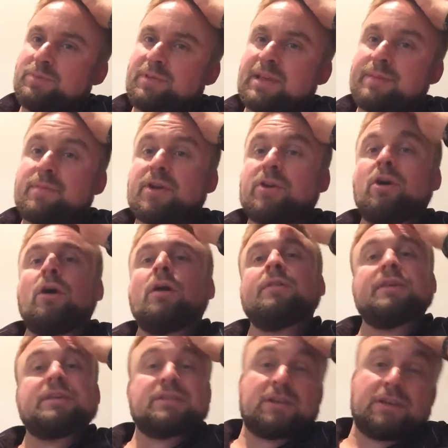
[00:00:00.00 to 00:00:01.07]
but they might not,
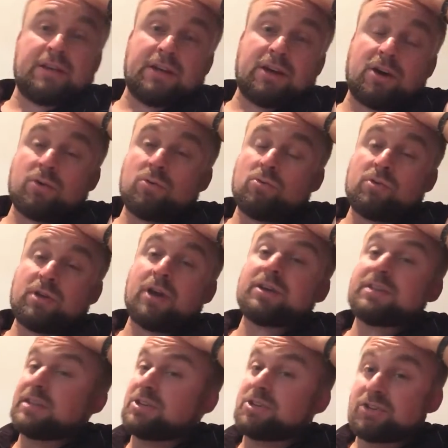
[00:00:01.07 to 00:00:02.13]
and they certainly aren't all yoga
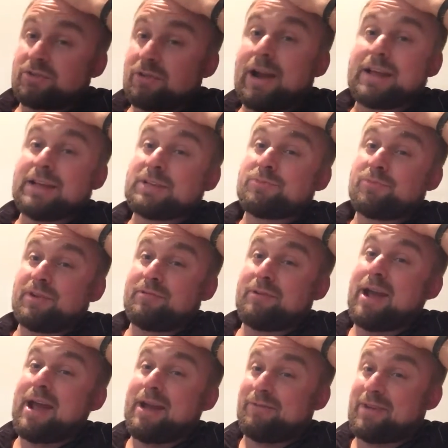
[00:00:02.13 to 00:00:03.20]
teachers, right? It's pretty
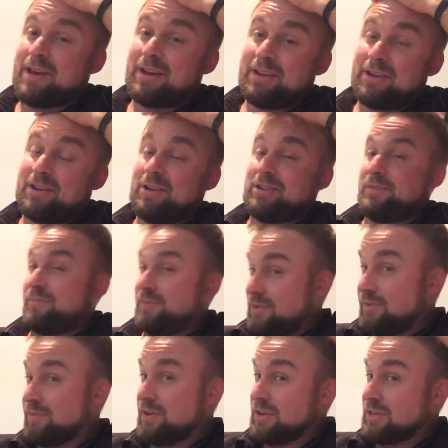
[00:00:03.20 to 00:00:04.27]
rare if you had a class full
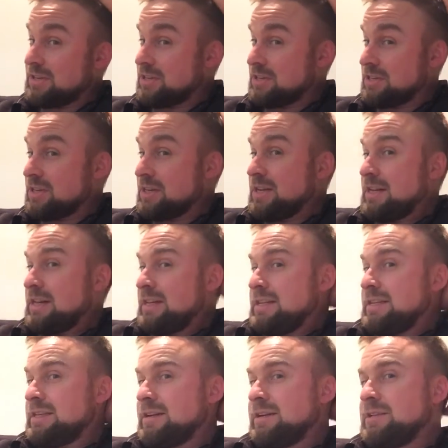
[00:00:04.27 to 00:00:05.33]
of yoga teachers.
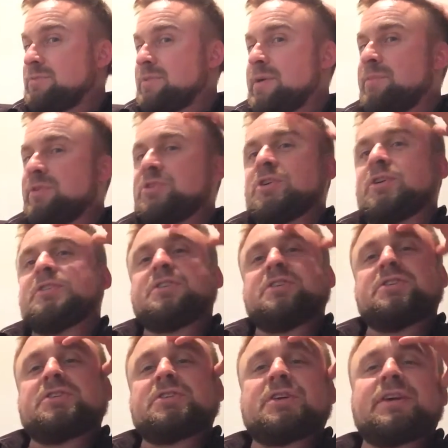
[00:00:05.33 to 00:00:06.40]
So it's a way in which yoga
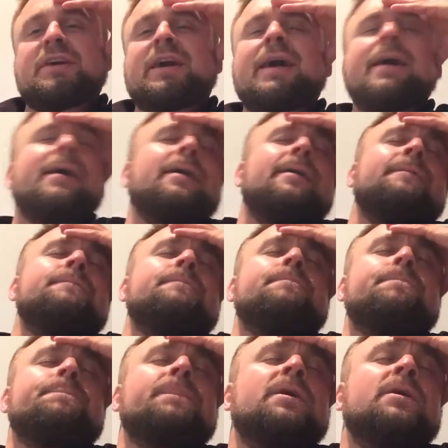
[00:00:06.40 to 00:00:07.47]
teachers can get
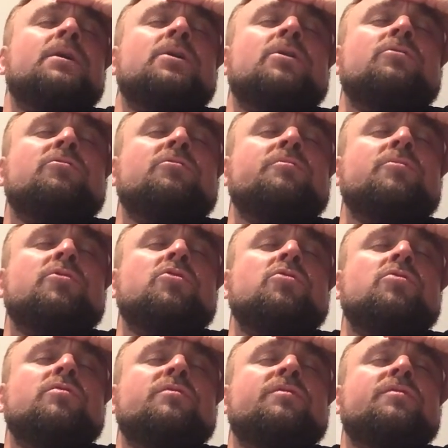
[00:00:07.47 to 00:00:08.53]

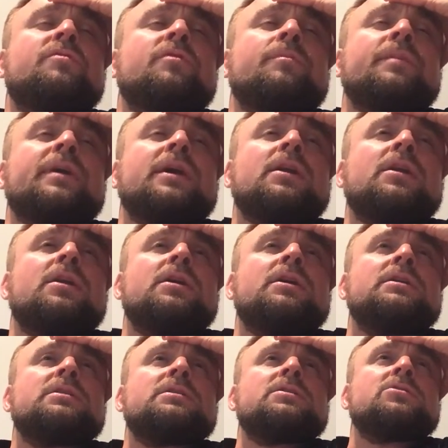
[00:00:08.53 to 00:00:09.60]
removed from their
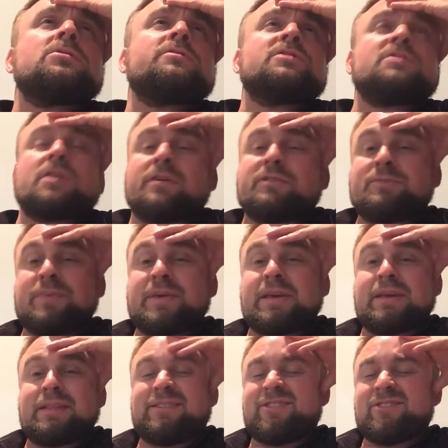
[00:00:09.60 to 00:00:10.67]
clients and sort of start
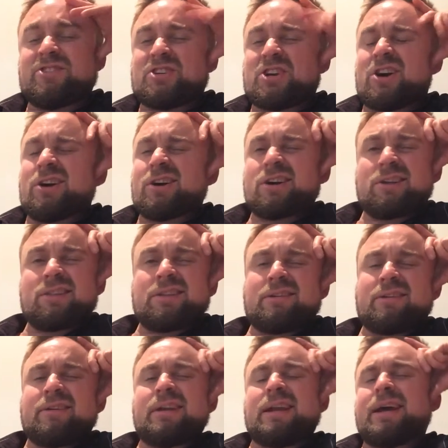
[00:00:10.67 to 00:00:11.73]
speaking their own jargon,
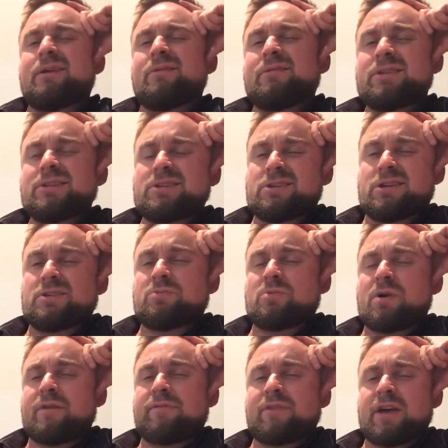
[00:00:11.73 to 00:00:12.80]
their own language. So it's
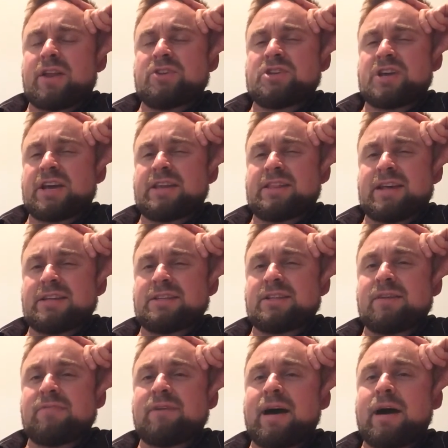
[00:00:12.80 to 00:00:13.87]
worth kind of checking that
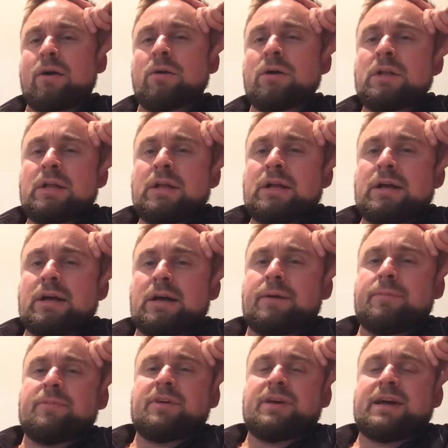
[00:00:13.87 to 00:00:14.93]
stuff out.
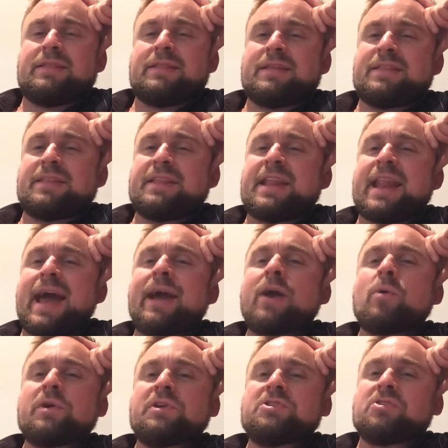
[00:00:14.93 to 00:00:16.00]
That the
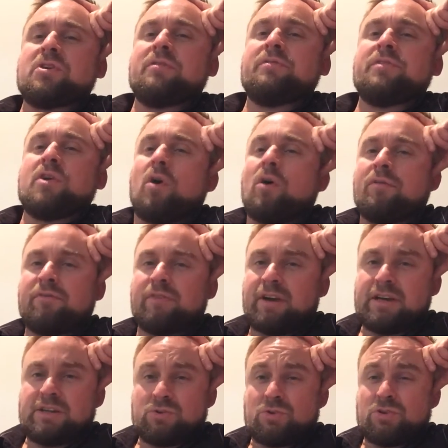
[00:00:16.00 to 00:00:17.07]
language of the offer
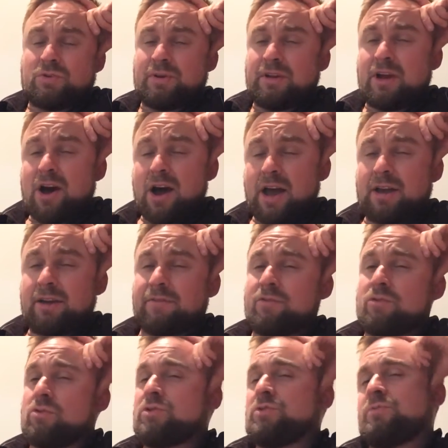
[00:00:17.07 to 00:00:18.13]
is also aligned. Of
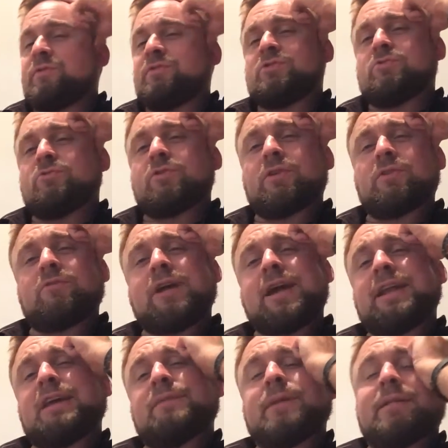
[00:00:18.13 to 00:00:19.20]
course, we're talking
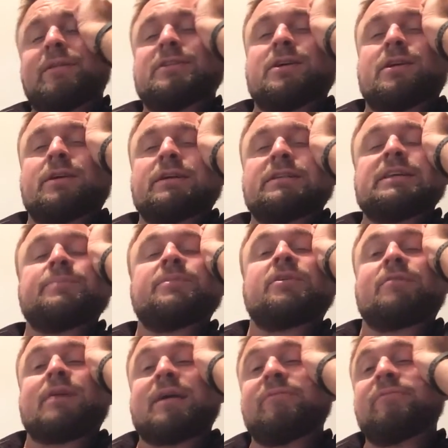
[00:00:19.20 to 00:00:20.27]
already about the target
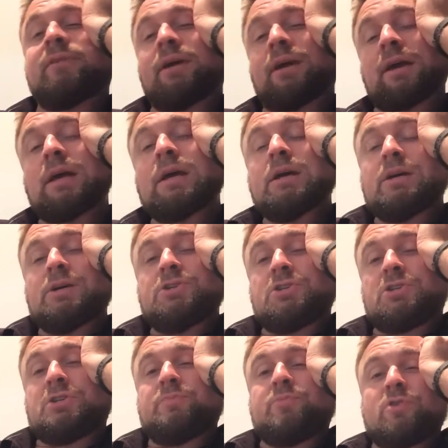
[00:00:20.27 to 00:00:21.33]
demographic,
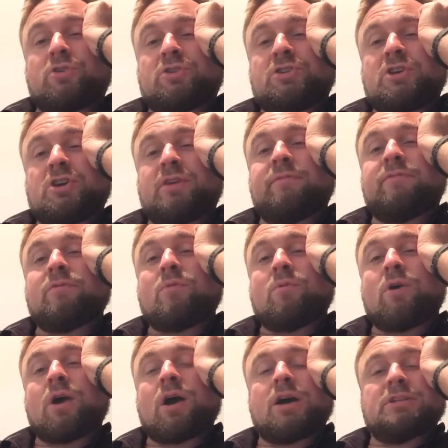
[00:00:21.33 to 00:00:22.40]
just a posh term for
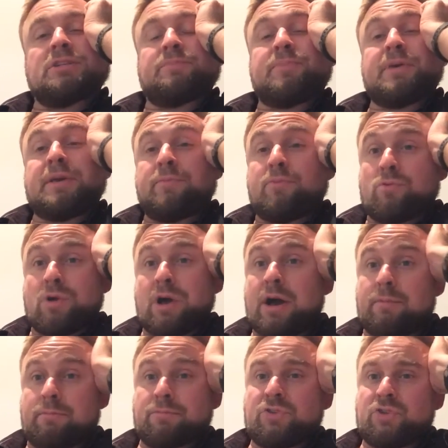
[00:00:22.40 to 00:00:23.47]
what kinds of people
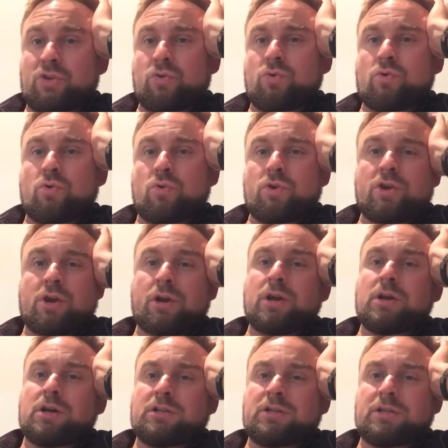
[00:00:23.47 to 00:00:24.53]
come to your yoga
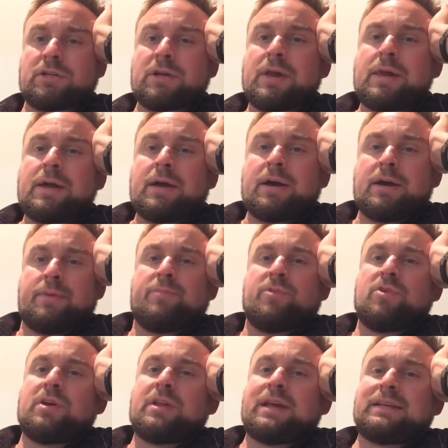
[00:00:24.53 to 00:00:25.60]
classes. You
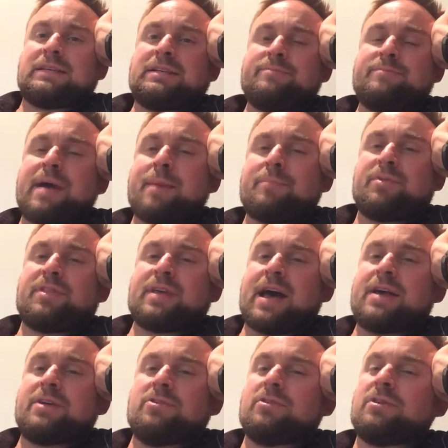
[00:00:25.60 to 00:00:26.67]
can actually map
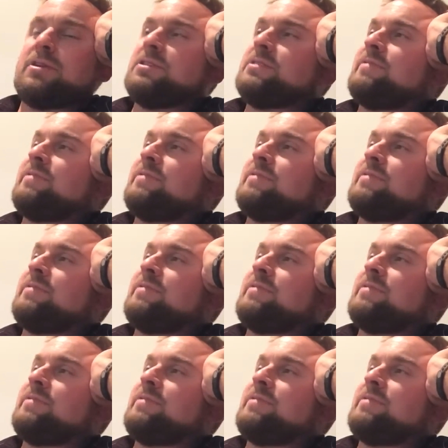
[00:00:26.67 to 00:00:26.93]
that, you can